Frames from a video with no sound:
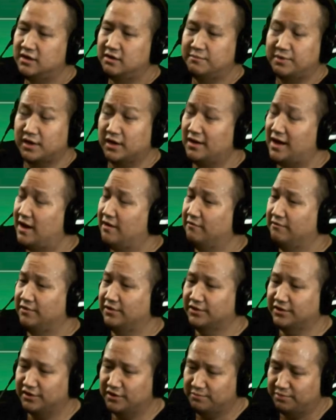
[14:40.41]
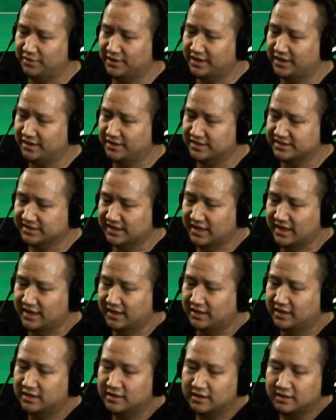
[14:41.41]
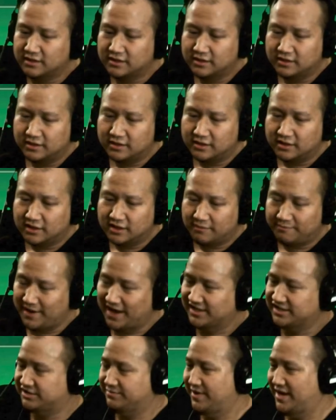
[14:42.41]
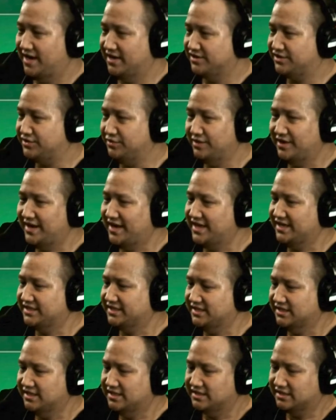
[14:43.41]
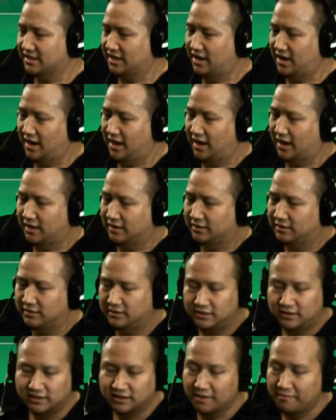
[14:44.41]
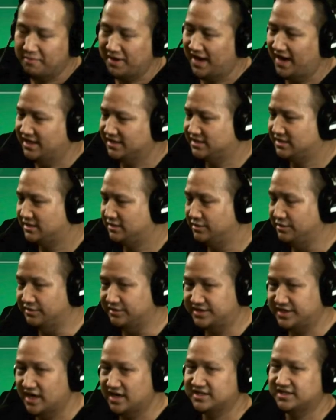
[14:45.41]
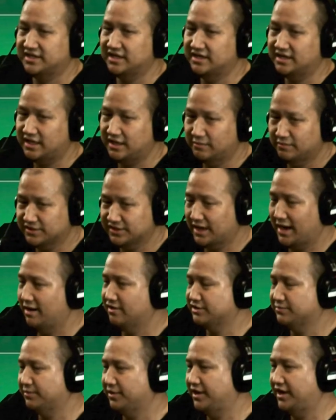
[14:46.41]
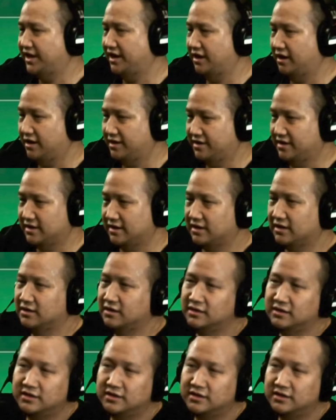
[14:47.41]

But a lot of really good players like Matt Smaz, Suited Aces, LaPeste, Dustin, he was a house player here. I think